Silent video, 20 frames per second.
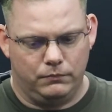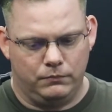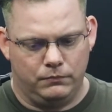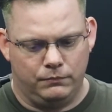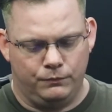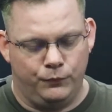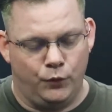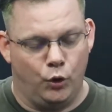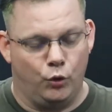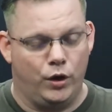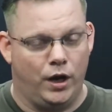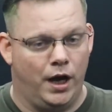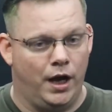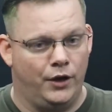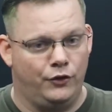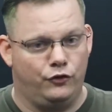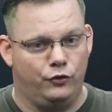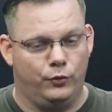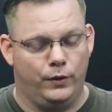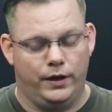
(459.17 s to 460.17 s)
no
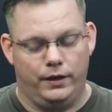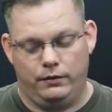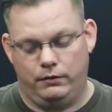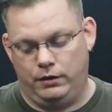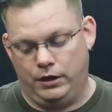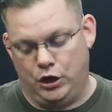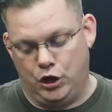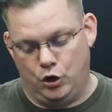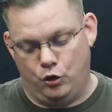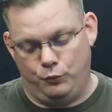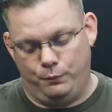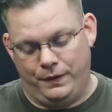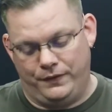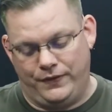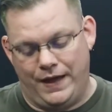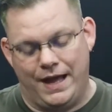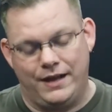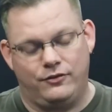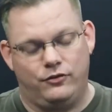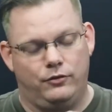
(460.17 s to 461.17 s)
con to it, you know, but
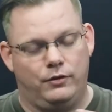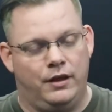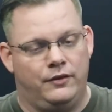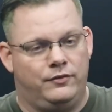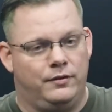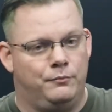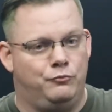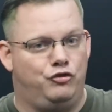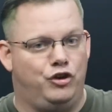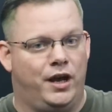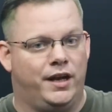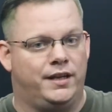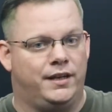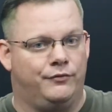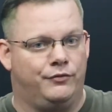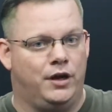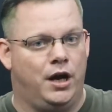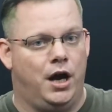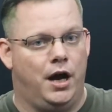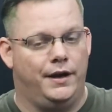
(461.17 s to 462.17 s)
that's a
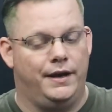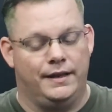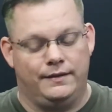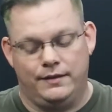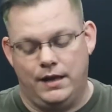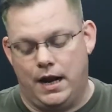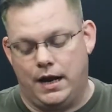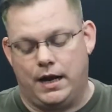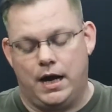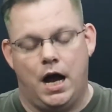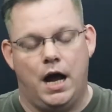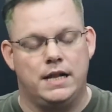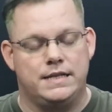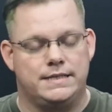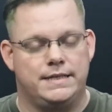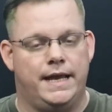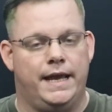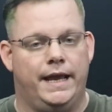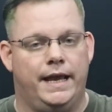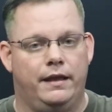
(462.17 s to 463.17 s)
subjective con. That's not a con
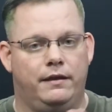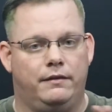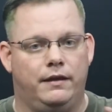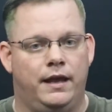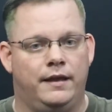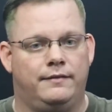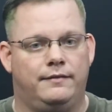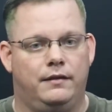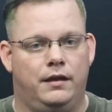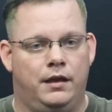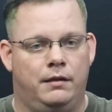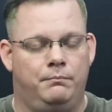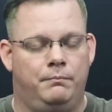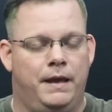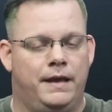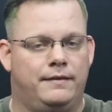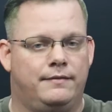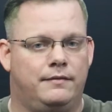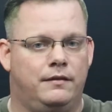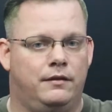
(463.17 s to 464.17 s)
saying it
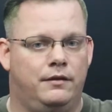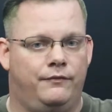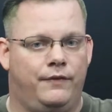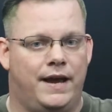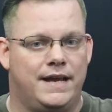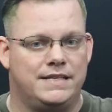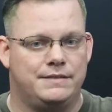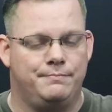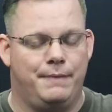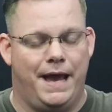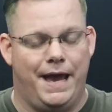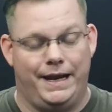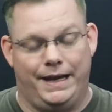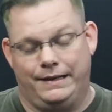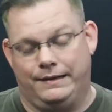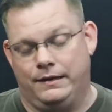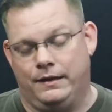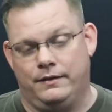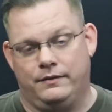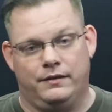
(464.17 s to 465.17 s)
makes the device bad.
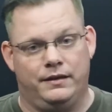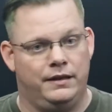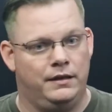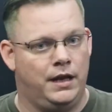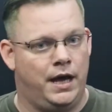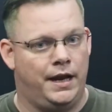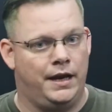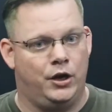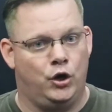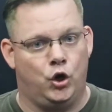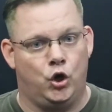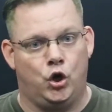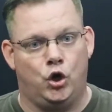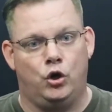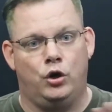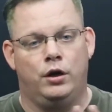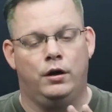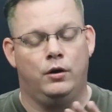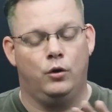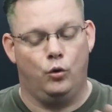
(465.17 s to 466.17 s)
It doesn't, not at
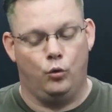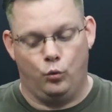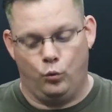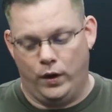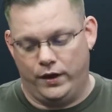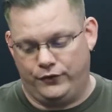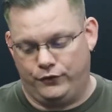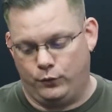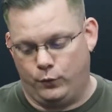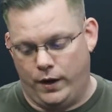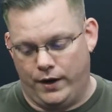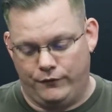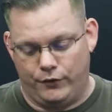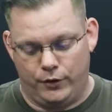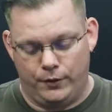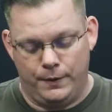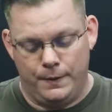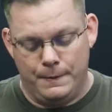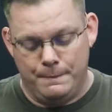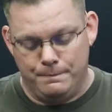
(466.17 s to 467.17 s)
all
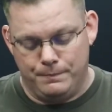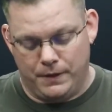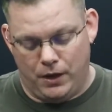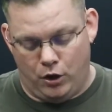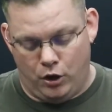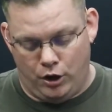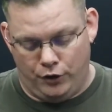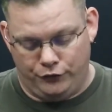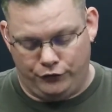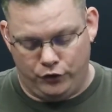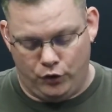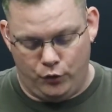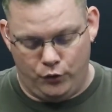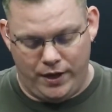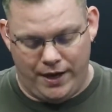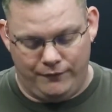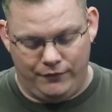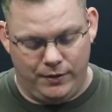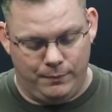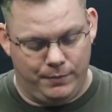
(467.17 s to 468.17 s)
whatsoever. Also, you
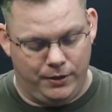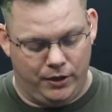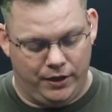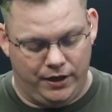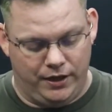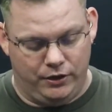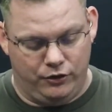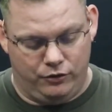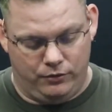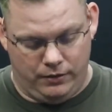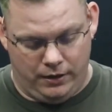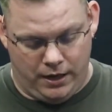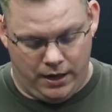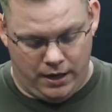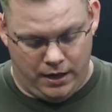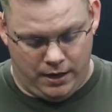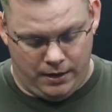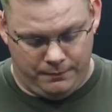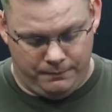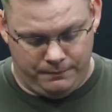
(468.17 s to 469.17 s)
have the ability
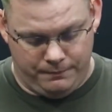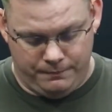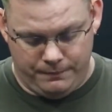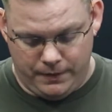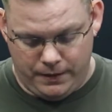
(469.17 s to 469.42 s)
to